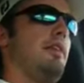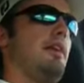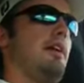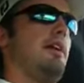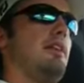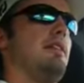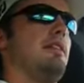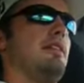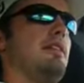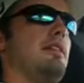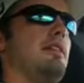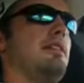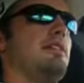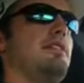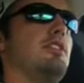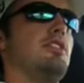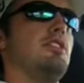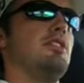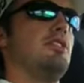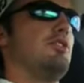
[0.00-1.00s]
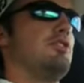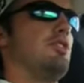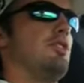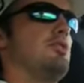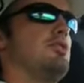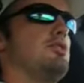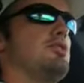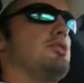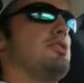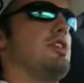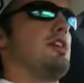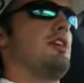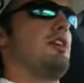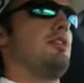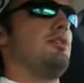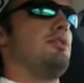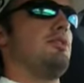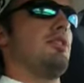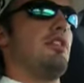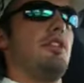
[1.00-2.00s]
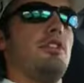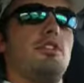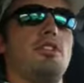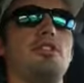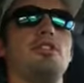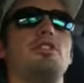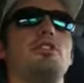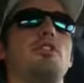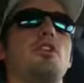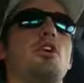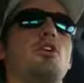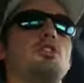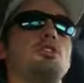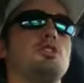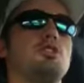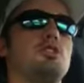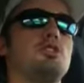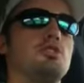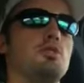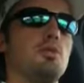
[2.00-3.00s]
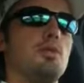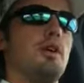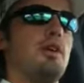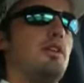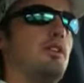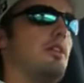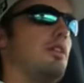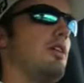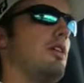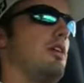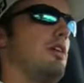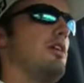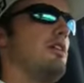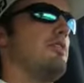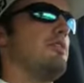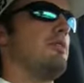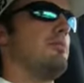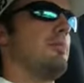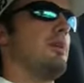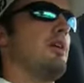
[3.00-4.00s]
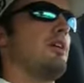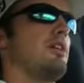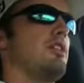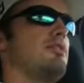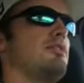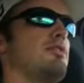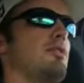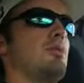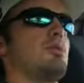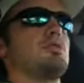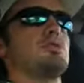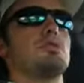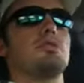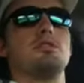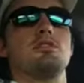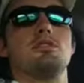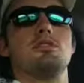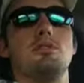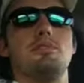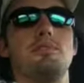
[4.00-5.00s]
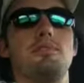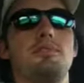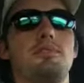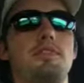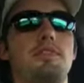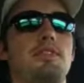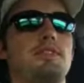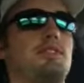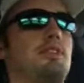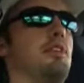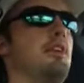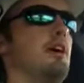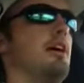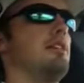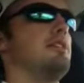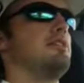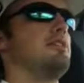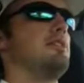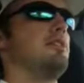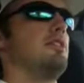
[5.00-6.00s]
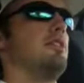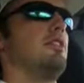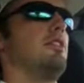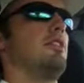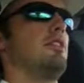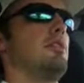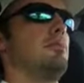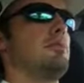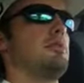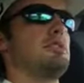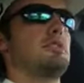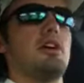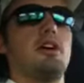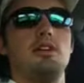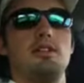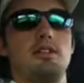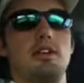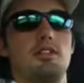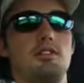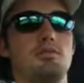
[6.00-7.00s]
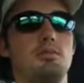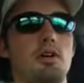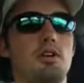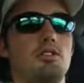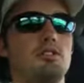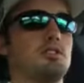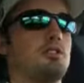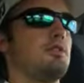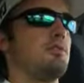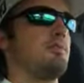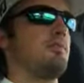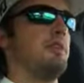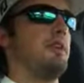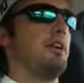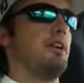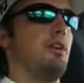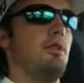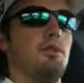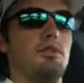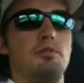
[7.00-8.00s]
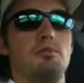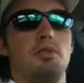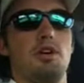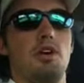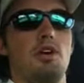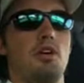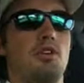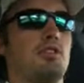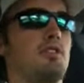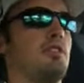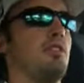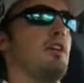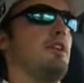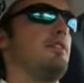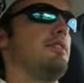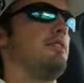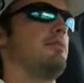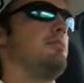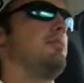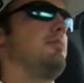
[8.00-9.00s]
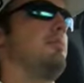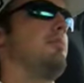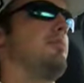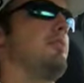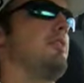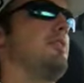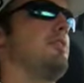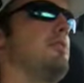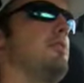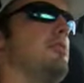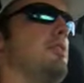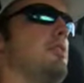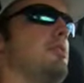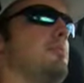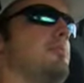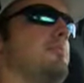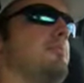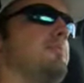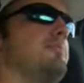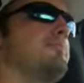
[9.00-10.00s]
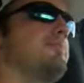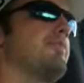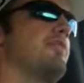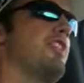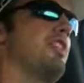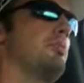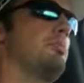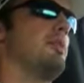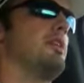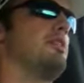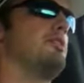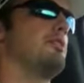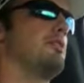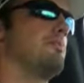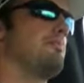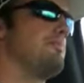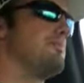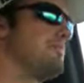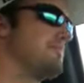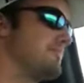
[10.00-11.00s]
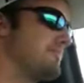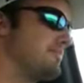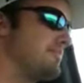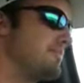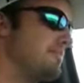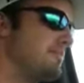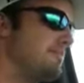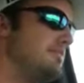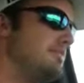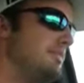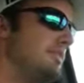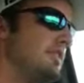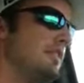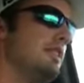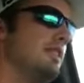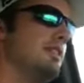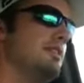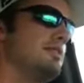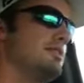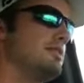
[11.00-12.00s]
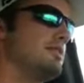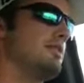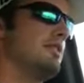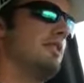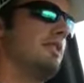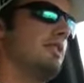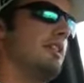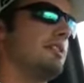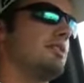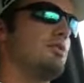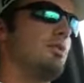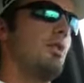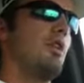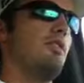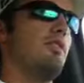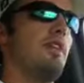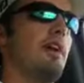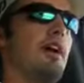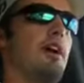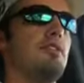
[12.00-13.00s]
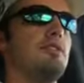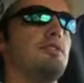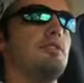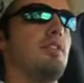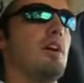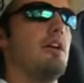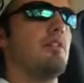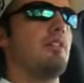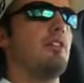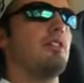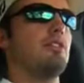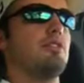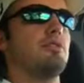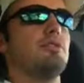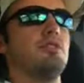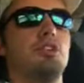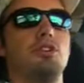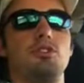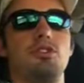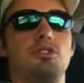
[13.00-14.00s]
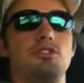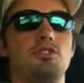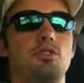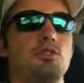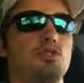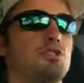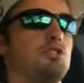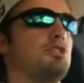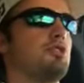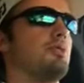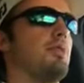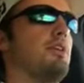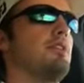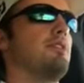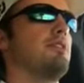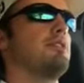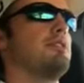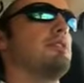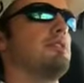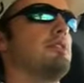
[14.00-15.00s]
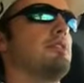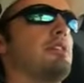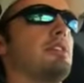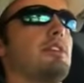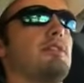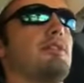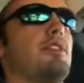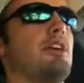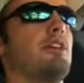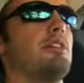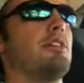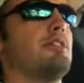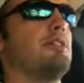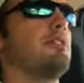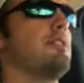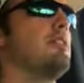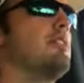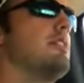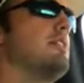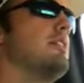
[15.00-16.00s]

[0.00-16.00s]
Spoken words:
And Union soldiers there. It was the largest surrender of American forces until the Bataan Death March. When MacArthur left the Philippines. There's like 12,500 Union soldiers surrendered to the Confederates.